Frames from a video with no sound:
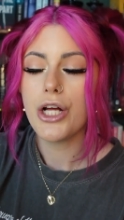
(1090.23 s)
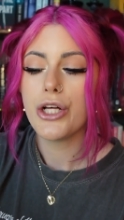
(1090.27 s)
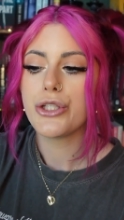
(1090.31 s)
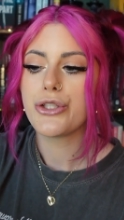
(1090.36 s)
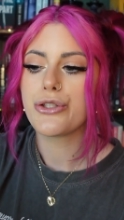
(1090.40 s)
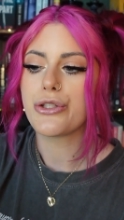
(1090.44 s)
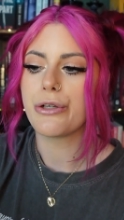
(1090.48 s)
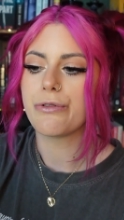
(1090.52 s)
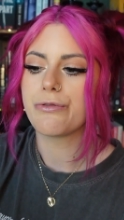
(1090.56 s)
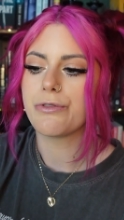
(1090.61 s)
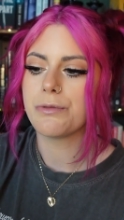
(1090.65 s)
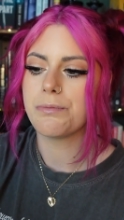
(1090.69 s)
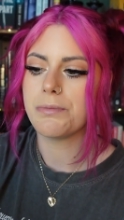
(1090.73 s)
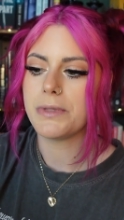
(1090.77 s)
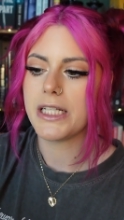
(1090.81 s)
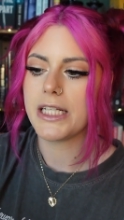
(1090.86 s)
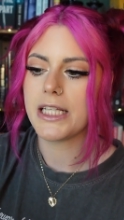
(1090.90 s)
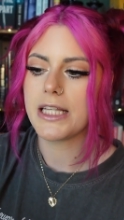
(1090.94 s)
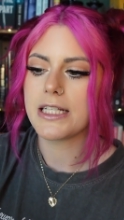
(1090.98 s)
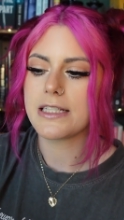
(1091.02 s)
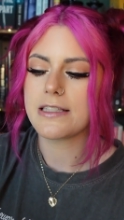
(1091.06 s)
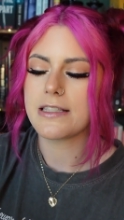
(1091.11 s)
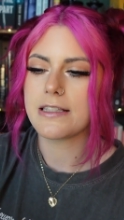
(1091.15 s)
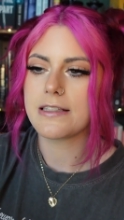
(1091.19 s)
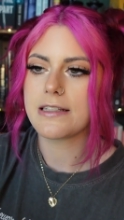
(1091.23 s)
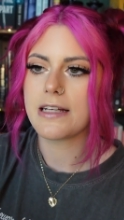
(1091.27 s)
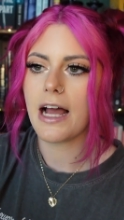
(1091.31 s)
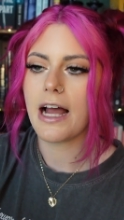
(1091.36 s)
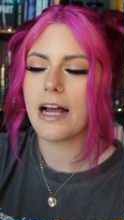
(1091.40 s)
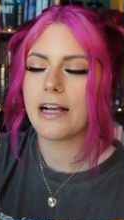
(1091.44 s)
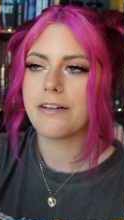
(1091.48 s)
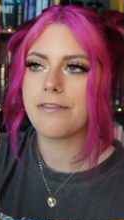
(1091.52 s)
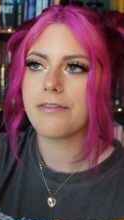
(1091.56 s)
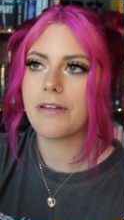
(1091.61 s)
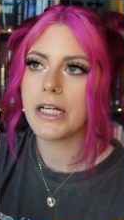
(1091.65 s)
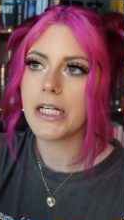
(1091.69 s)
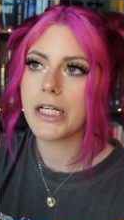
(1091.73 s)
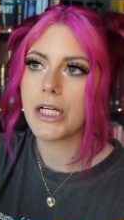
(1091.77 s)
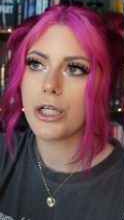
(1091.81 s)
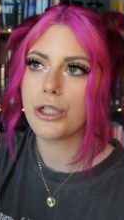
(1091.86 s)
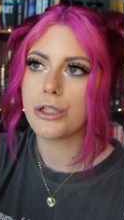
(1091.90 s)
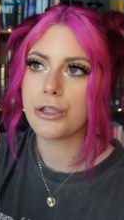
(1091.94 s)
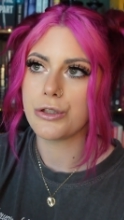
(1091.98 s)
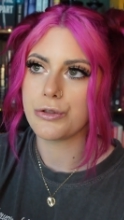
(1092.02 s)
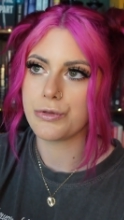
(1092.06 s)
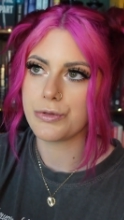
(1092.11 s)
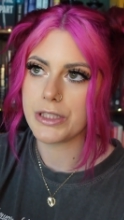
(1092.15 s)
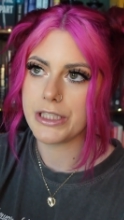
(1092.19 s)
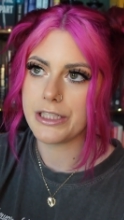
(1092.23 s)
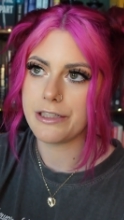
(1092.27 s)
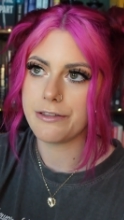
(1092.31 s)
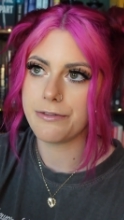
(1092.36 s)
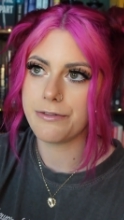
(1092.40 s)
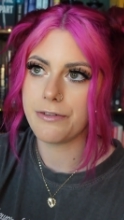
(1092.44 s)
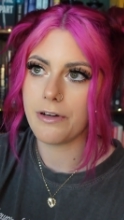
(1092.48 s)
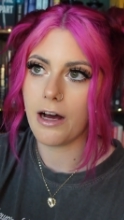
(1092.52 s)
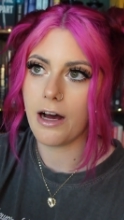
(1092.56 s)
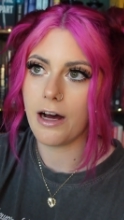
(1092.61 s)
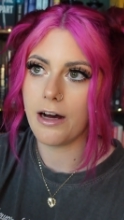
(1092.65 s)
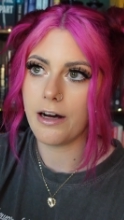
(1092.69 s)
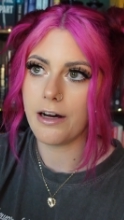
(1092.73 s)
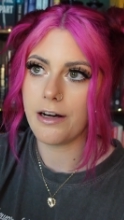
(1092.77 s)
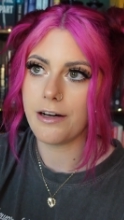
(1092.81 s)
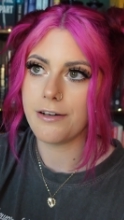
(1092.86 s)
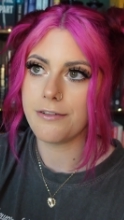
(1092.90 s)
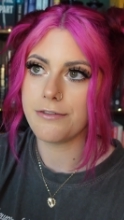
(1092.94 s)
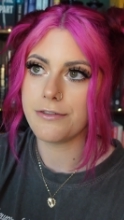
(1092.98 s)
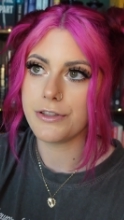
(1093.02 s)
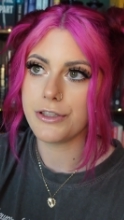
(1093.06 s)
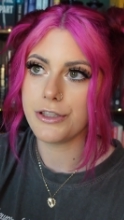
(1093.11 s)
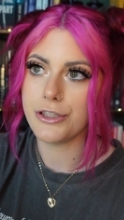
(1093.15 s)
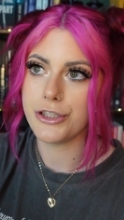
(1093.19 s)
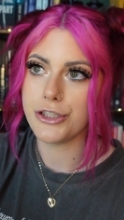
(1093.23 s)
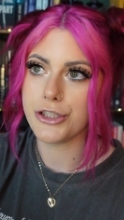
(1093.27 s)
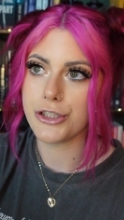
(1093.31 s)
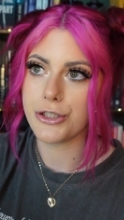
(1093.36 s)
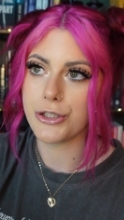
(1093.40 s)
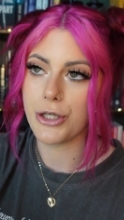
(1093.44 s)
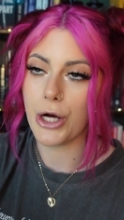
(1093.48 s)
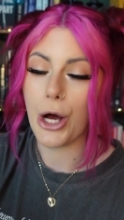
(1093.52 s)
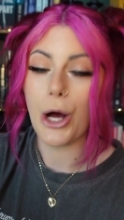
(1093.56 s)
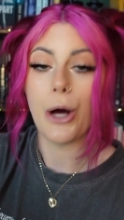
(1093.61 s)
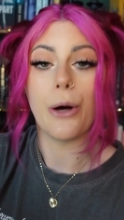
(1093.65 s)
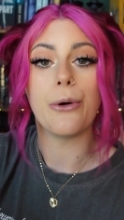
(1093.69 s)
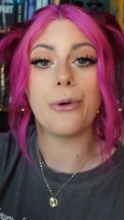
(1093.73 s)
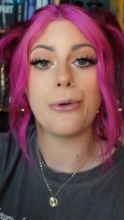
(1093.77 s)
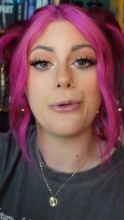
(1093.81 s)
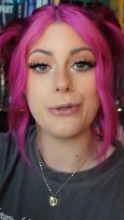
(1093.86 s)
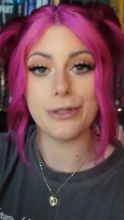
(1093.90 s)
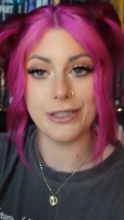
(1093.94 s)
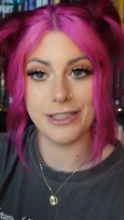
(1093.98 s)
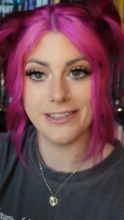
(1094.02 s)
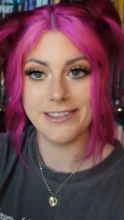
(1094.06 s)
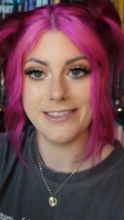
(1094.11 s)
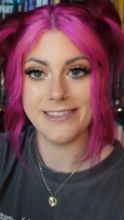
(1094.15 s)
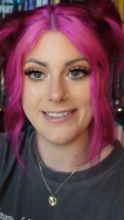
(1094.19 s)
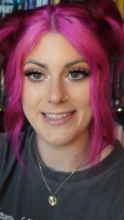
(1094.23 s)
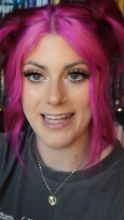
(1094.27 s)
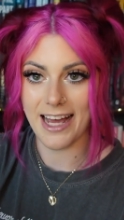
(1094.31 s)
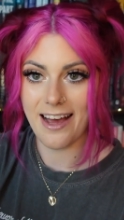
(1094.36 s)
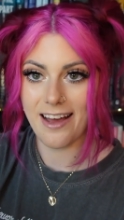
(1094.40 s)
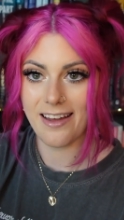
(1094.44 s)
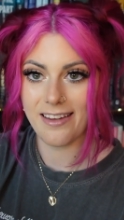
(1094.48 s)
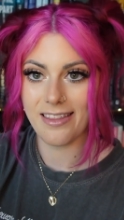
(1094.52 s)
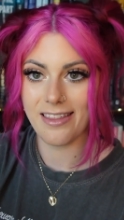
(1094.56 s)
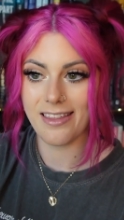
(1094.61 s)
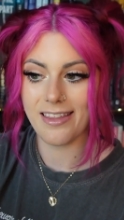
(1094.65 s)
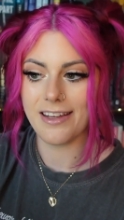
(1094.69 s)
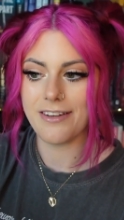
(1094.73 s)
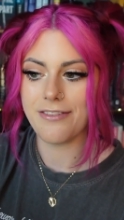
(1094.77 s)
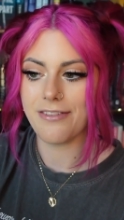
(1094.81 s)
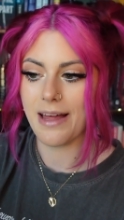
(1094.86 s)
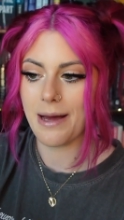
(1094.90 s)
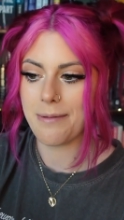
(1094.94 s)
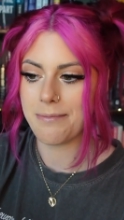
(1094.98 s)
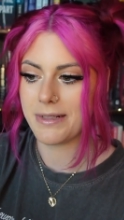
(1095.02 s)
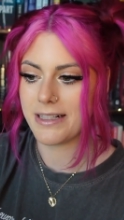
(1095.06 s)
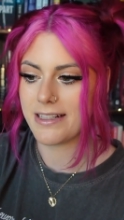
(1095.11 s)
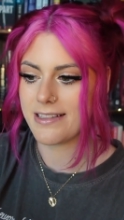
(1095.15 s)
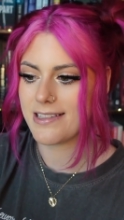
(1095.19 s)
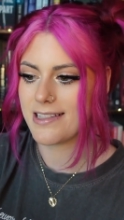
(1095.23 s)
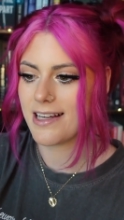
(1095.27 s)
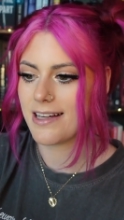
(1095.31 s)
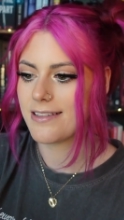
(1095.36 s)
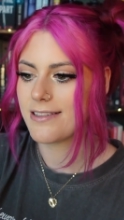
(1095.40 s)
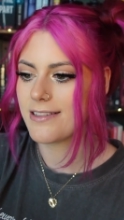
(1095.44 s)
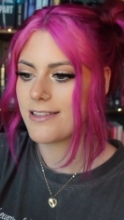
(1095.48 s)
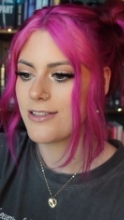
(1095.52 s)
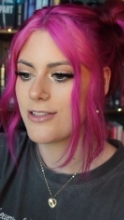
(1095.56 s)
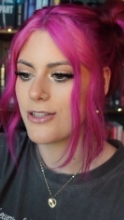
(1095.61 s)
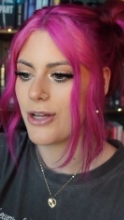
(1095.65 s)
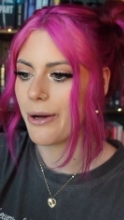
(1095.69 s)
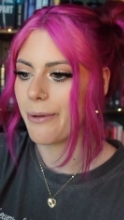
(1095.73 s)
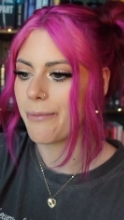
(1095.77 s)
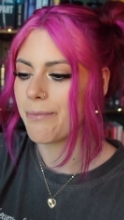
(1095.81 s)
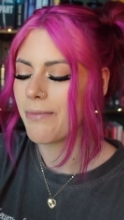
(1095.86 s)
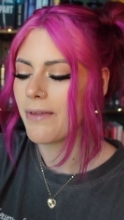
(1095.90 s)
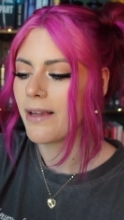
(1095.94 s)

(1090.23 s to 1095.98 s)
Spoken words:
So for me, this is kind of like grief of your own death, if that makes sense. So